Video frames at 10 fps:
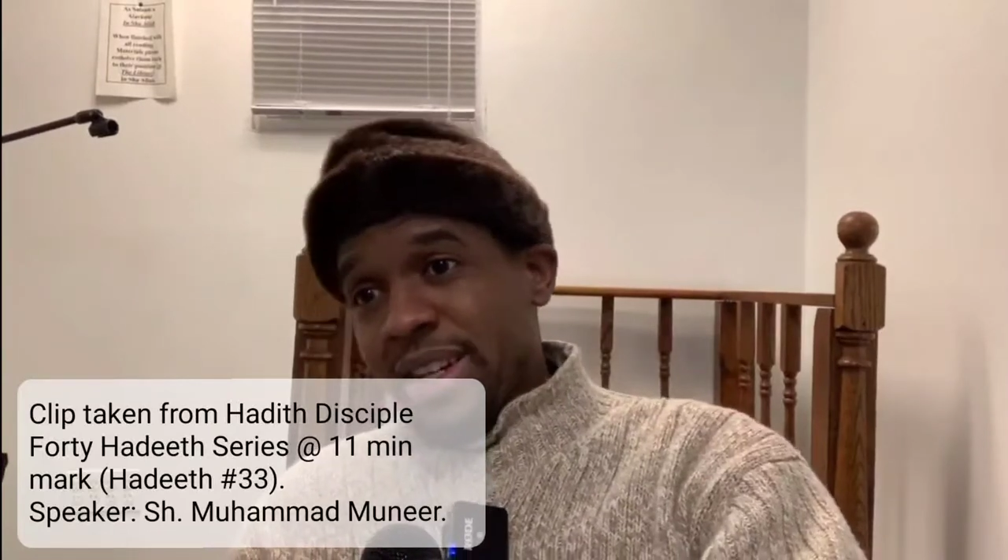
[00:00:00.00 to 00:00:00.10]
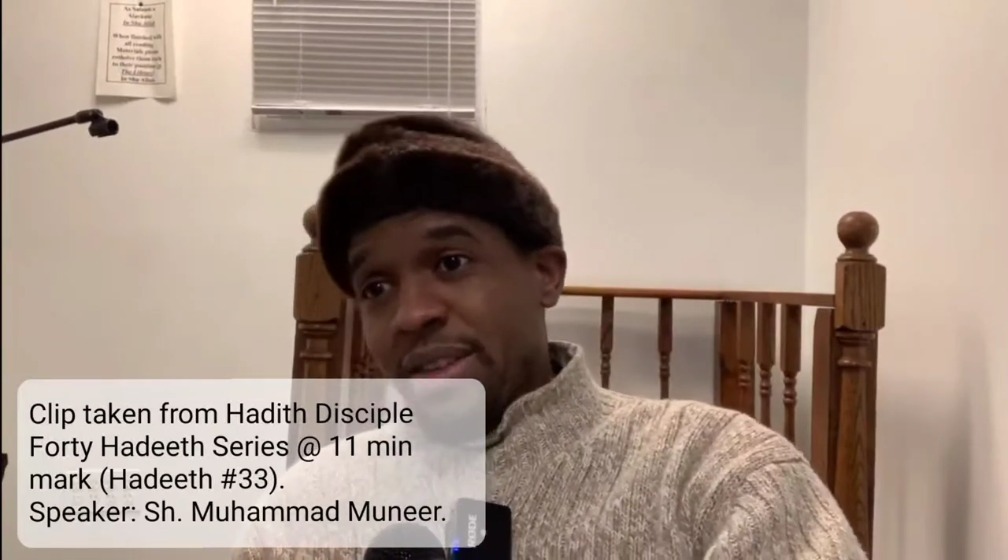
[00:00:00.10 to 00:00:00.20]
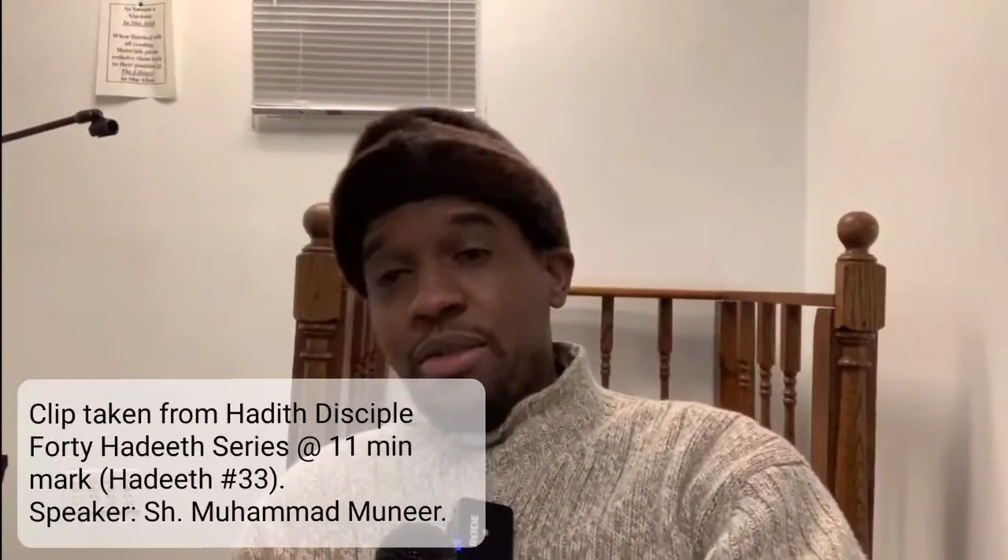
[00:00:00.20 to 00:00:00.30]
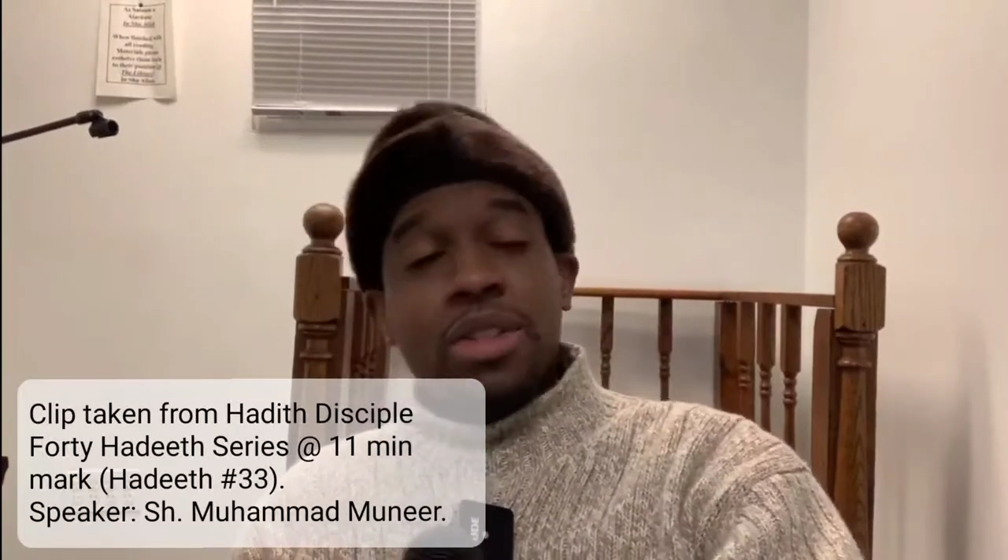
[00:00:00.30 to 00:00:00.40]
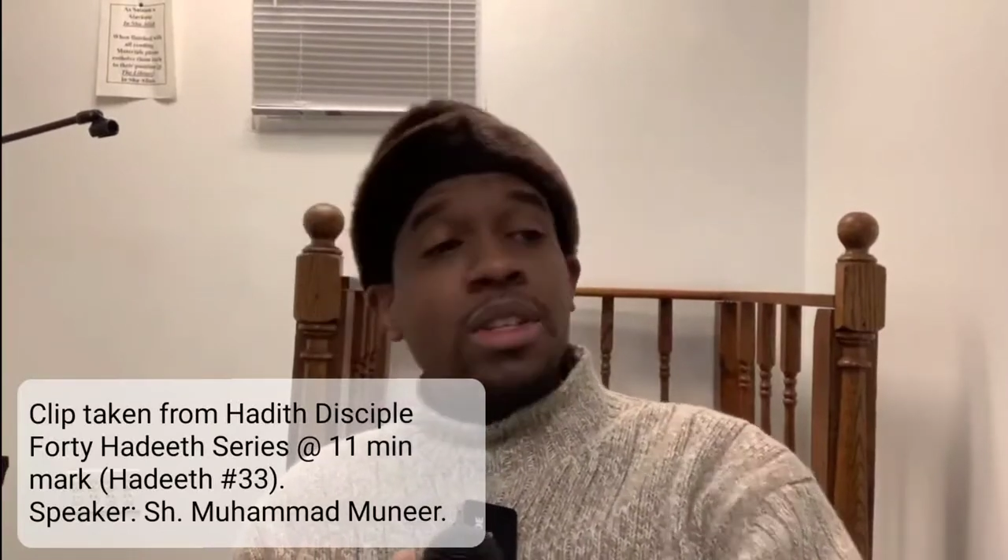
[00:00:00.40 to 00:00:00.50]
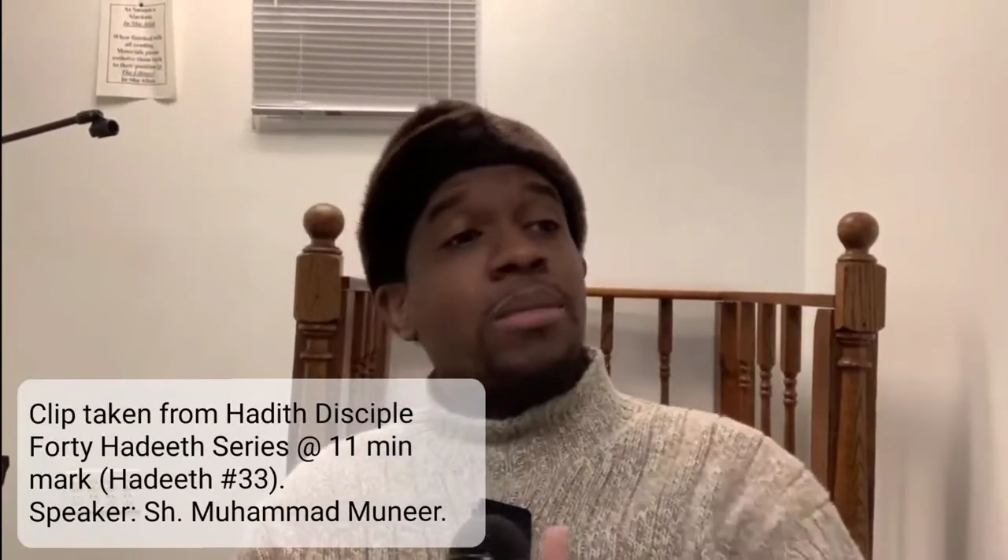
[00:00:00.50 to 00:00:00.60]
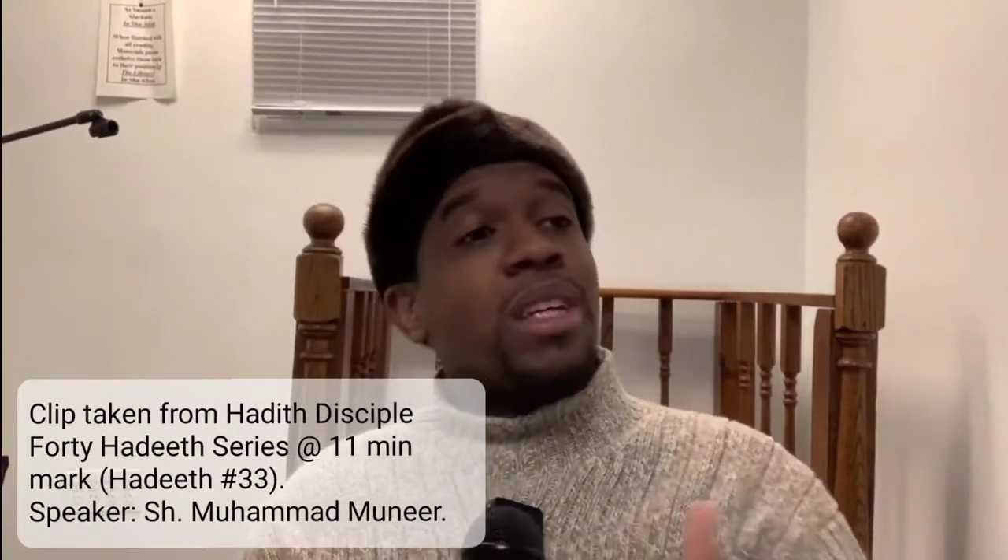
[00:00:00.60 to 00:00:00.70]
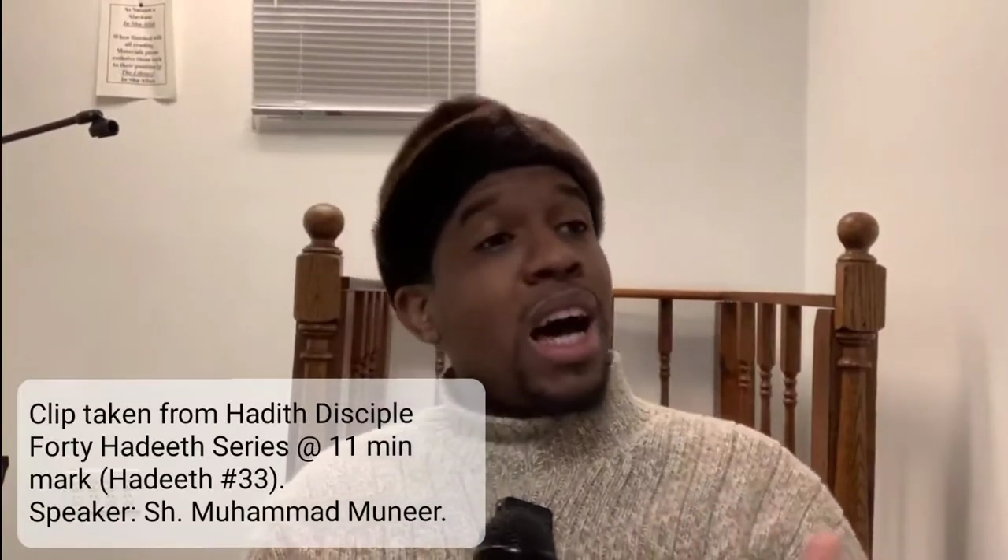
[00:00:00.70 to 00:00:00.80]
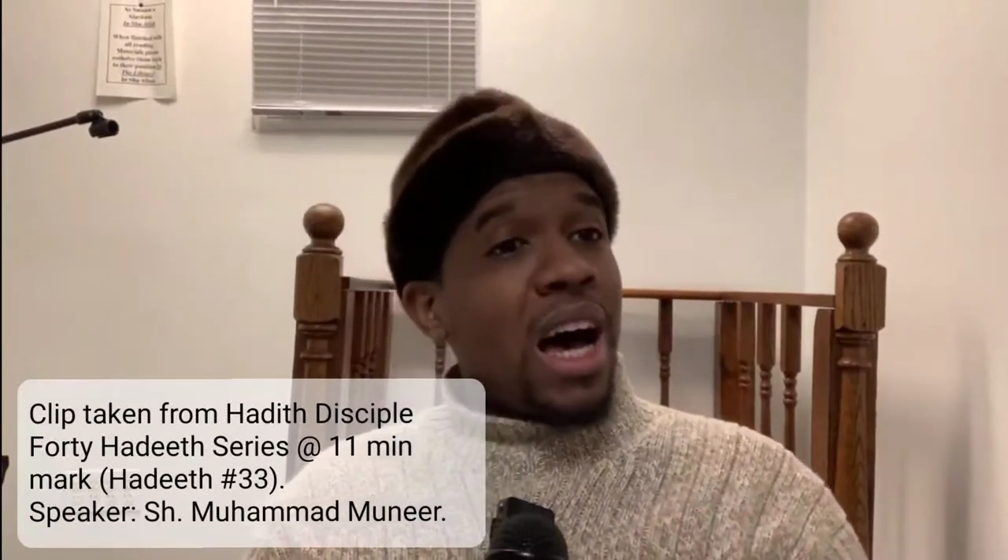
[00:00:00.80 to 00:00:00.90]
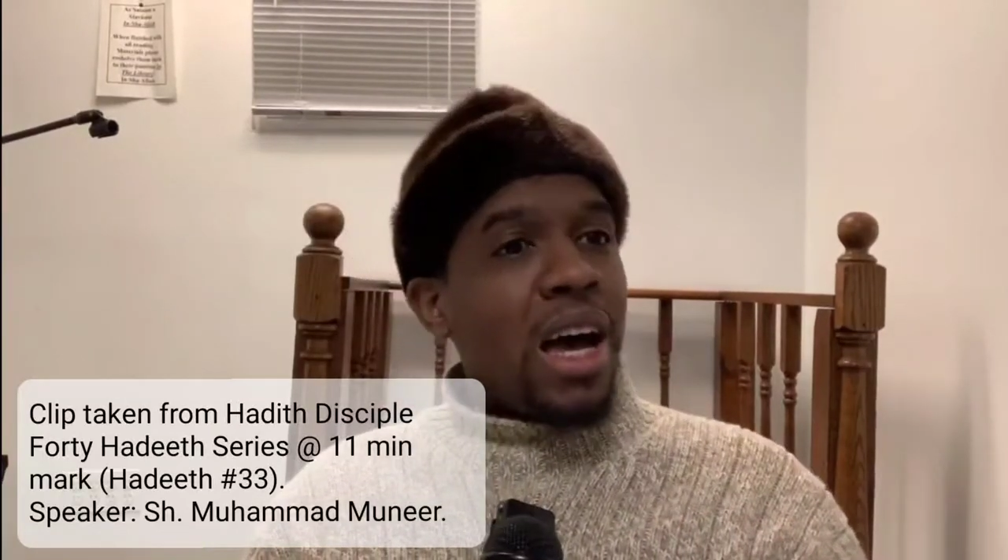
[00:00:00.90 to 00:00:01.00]
for some
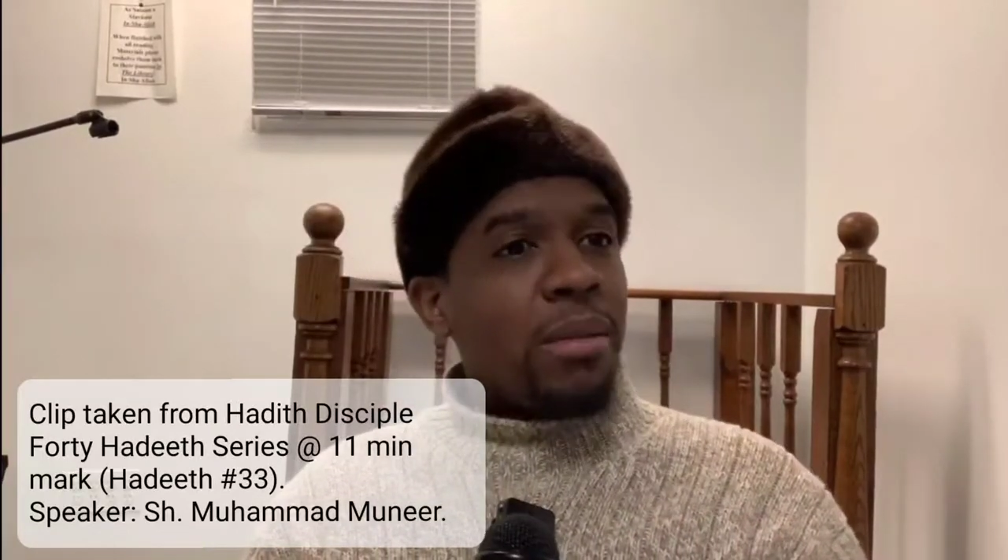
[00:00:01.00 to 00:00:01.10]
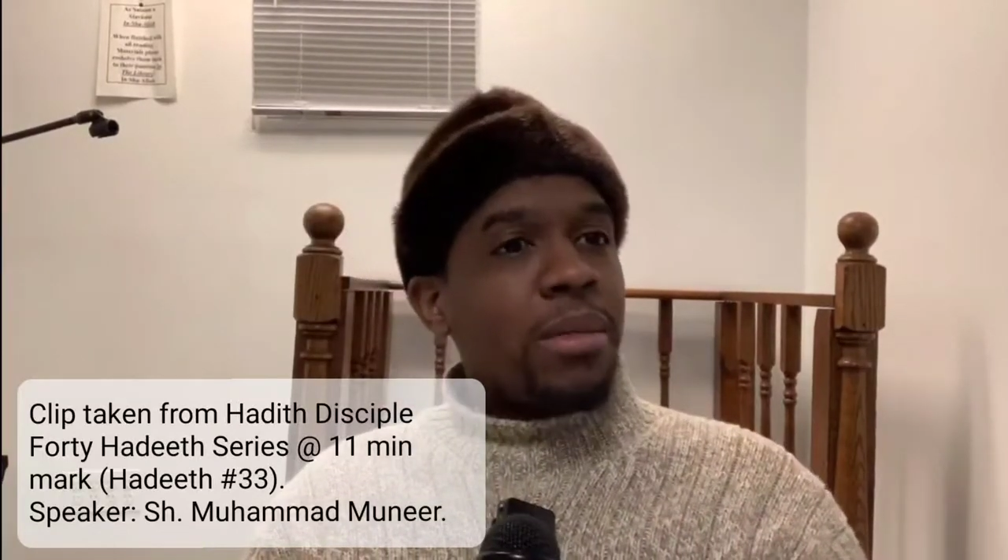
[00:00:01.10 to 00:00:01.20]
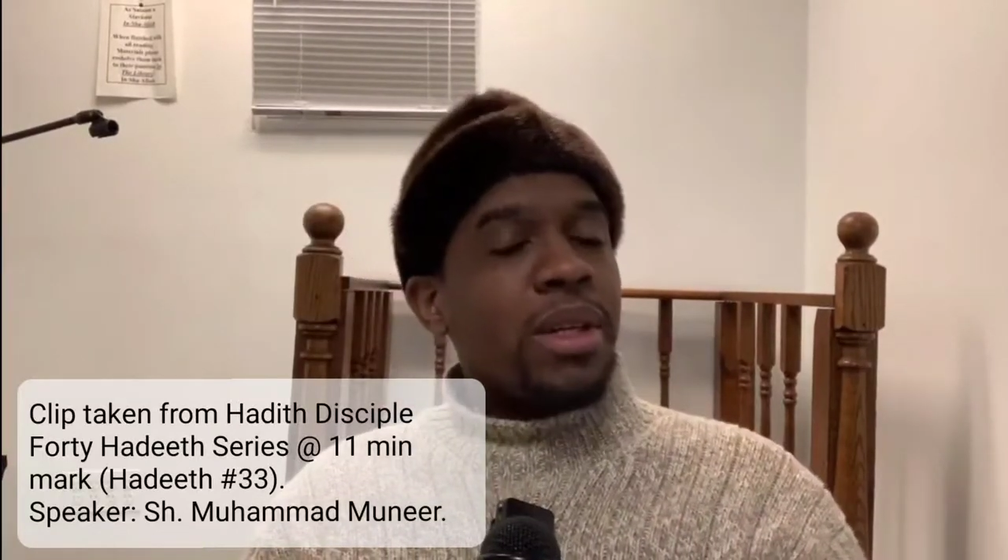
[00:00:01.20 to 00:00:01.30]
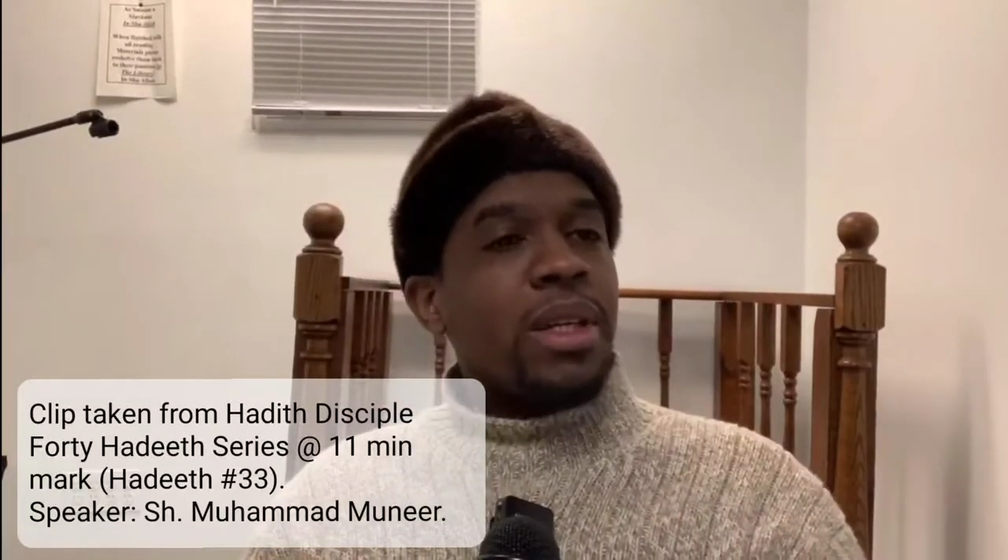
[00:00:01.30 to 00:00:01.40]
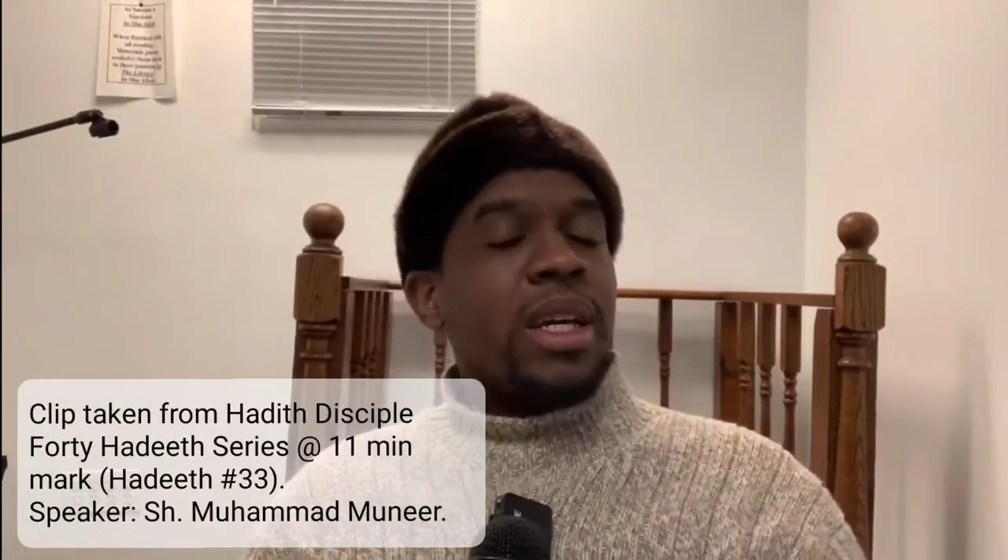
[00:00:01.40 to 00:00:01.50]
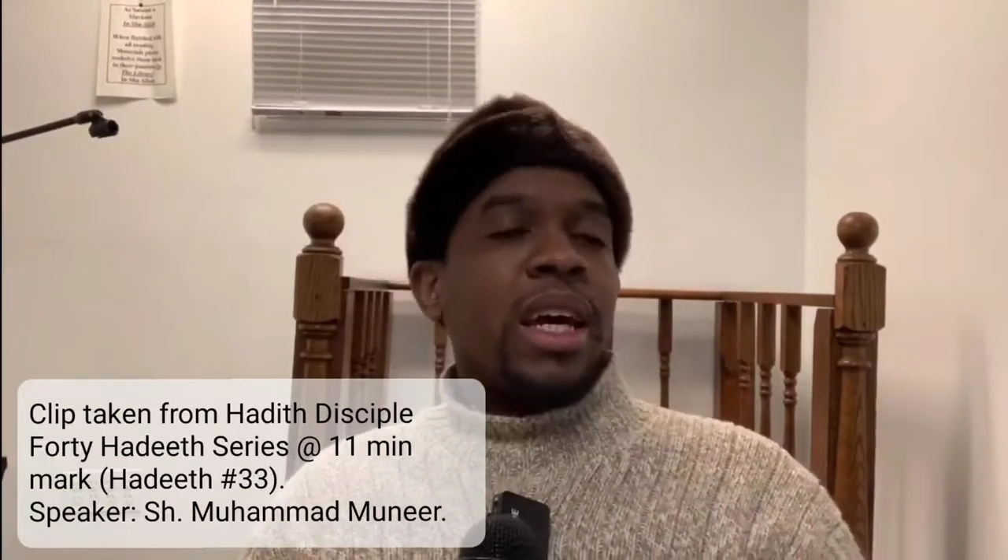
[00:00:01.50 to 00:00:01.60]
time.